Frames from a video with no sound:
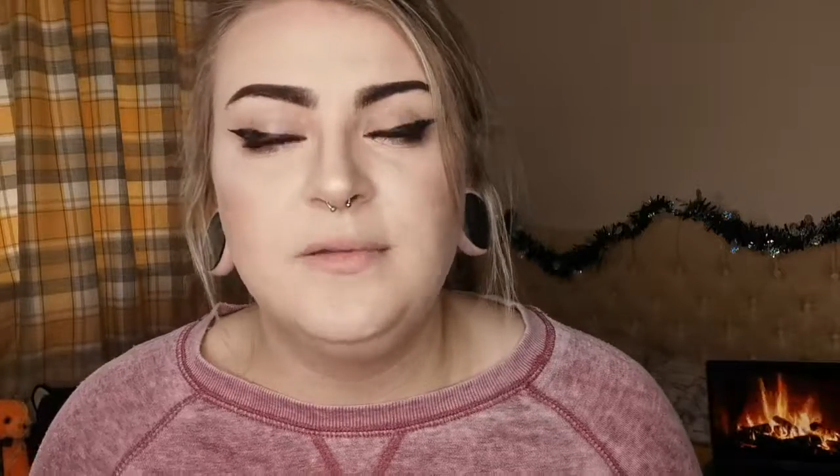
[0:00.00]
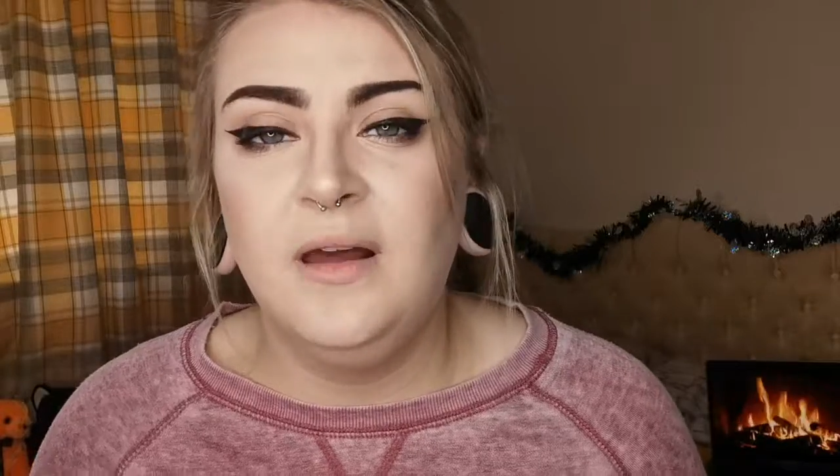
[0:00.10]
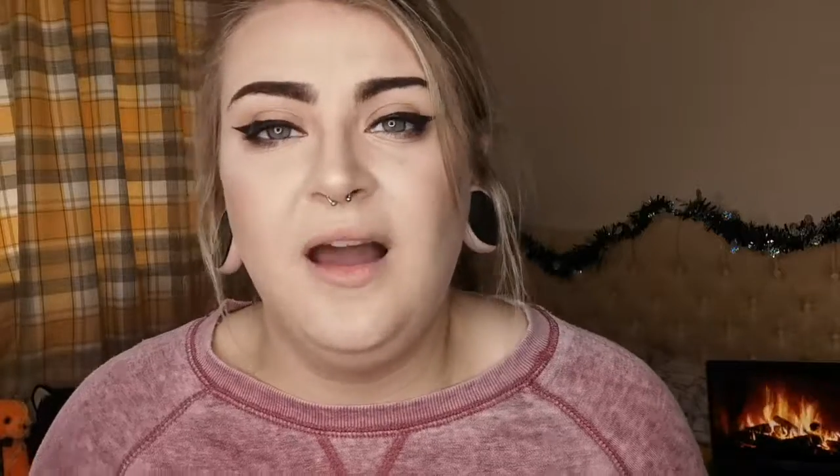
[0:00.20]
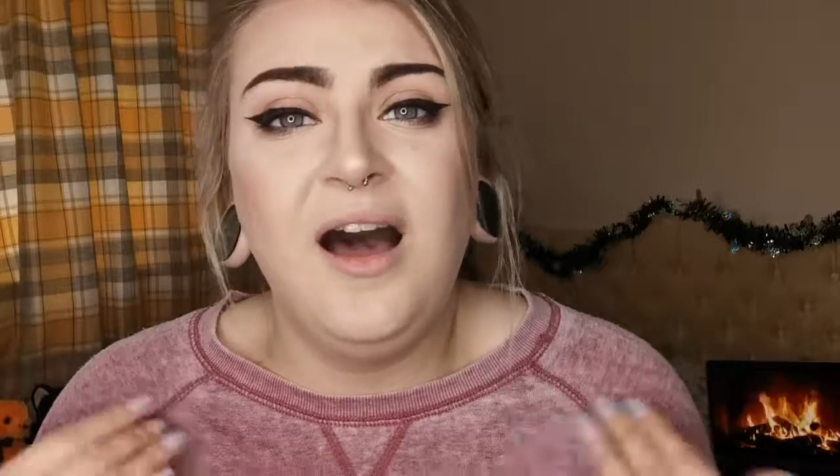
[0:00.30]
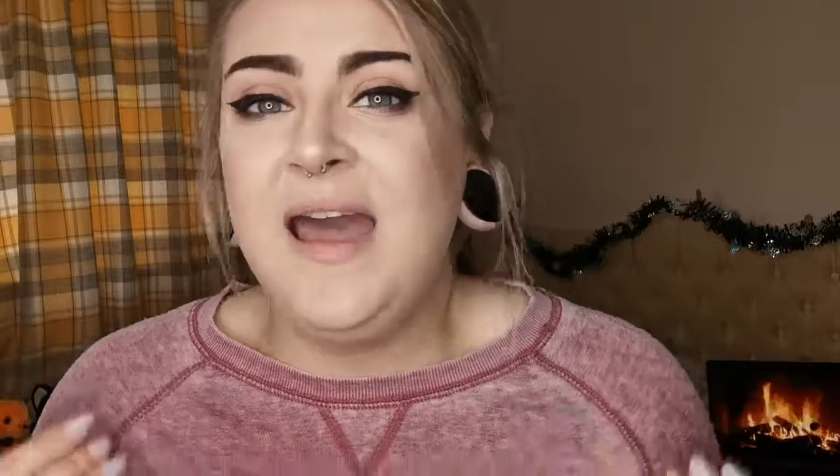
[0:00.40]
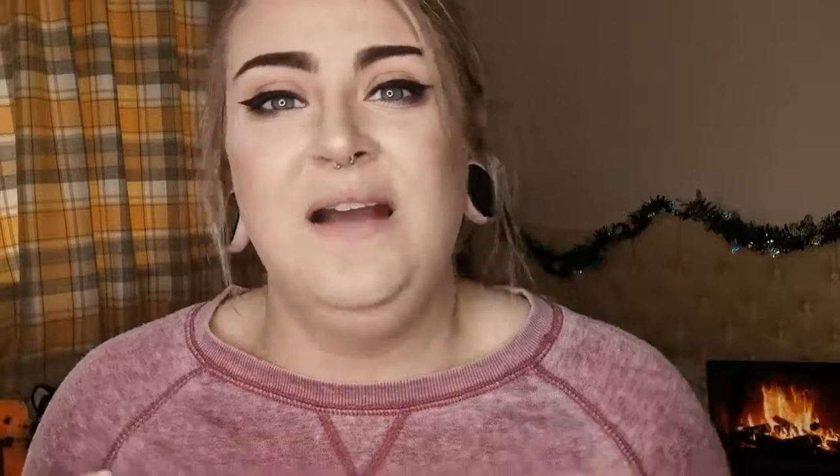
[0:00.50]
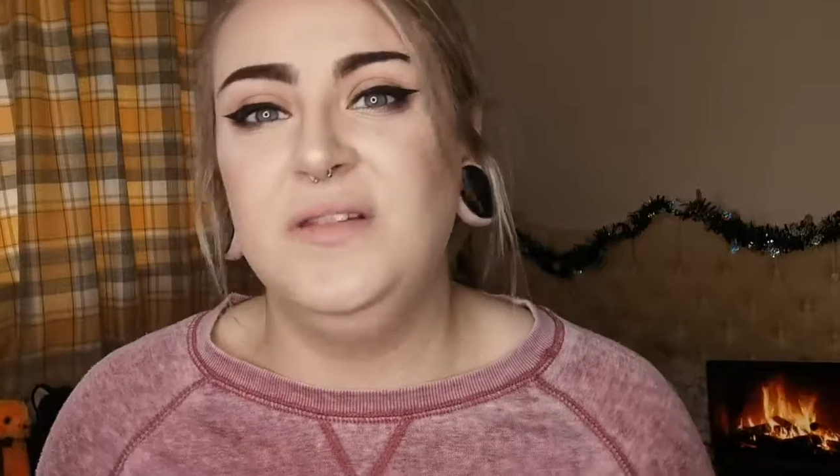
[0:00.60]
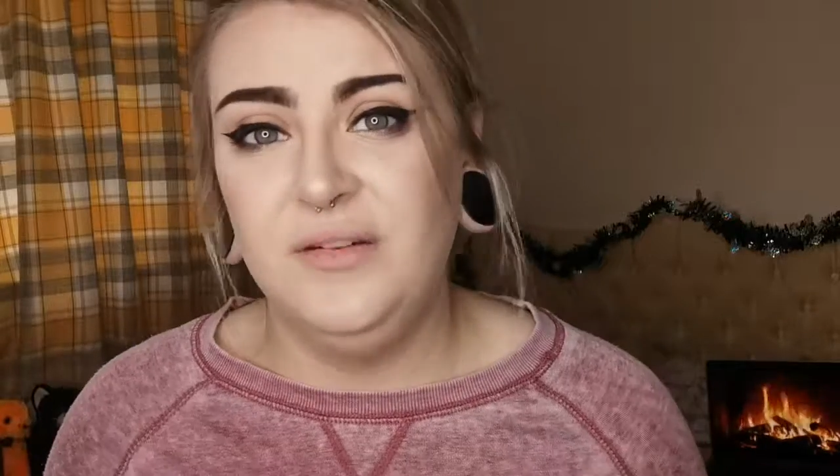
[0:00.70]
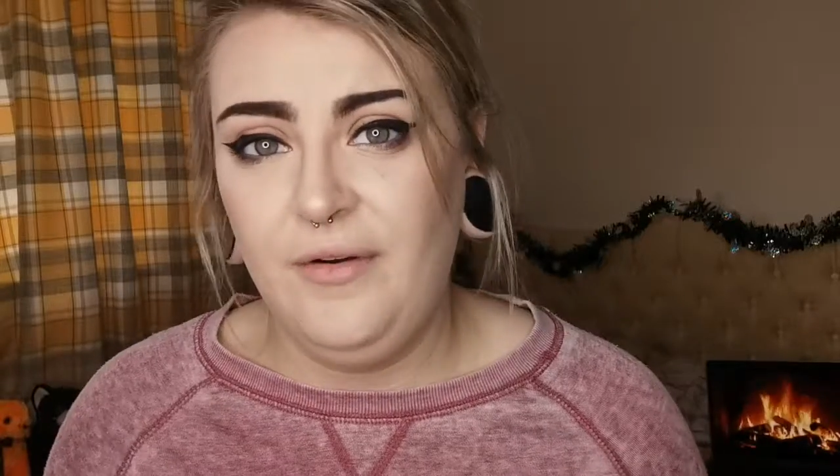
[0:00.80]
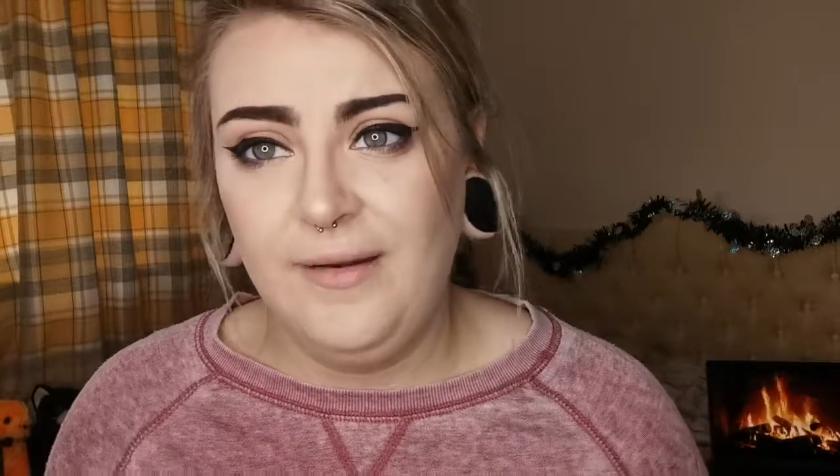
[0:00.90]
Like, I ain't
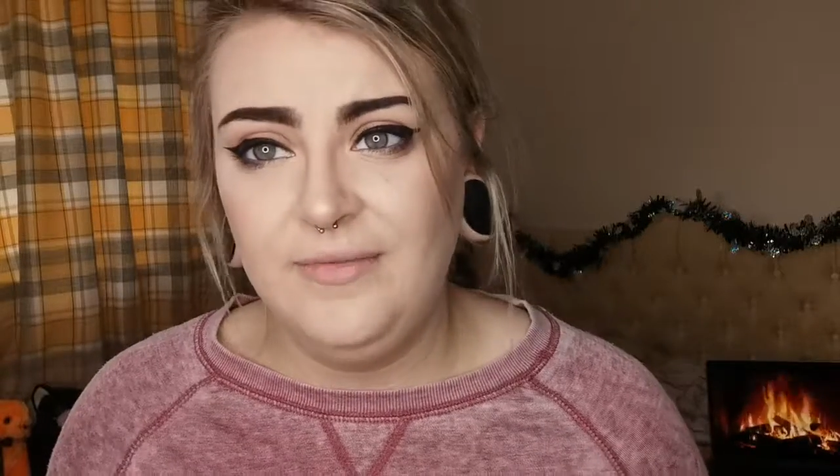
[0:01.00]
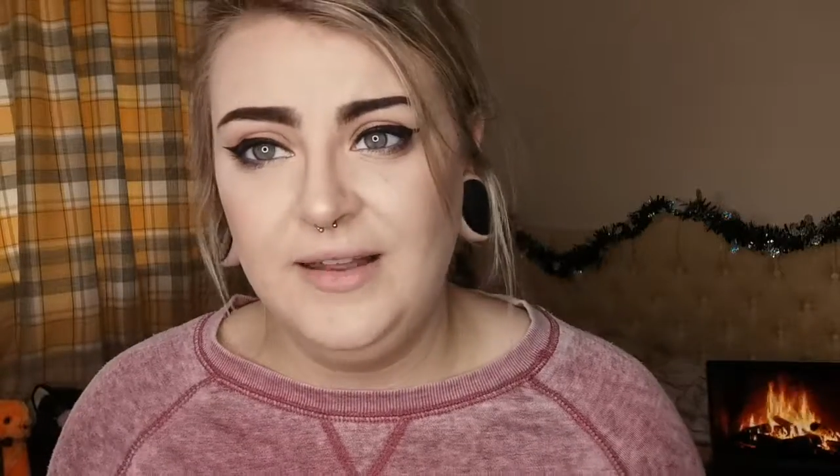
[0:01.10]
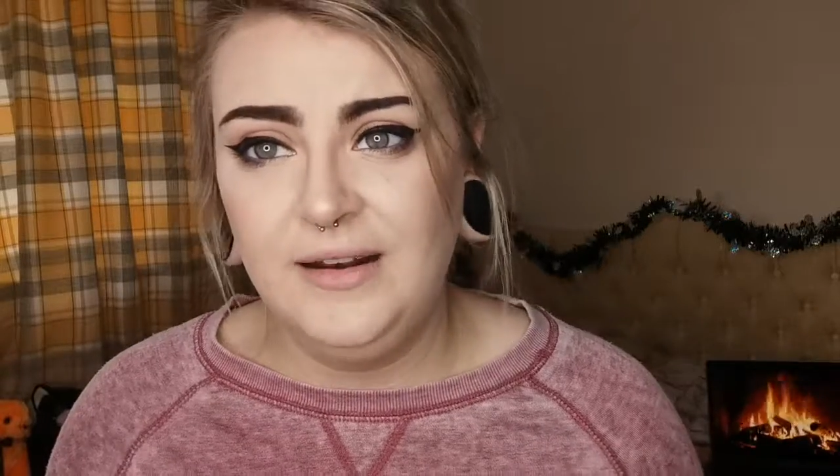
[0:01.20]
surviving.